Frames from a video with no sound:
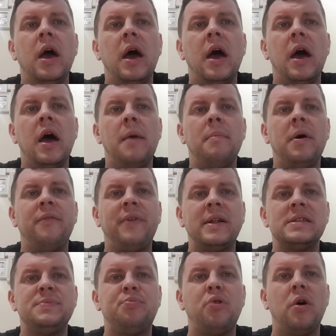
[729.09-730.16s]

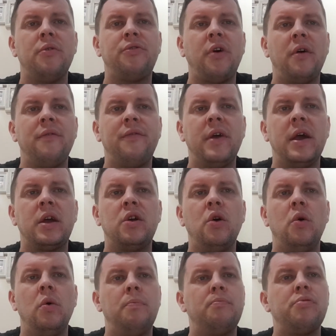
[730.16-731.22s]
advanced prototype
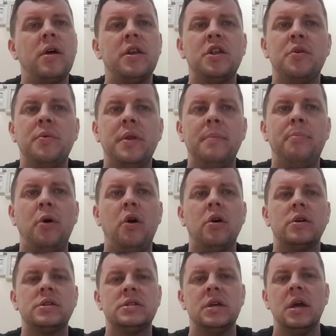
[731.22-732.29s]
vehicle, brand new in the
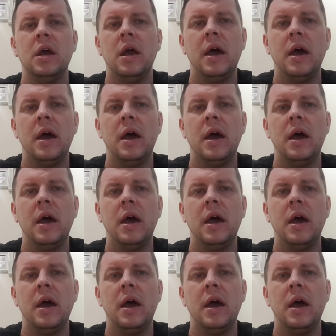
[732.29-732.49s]
box.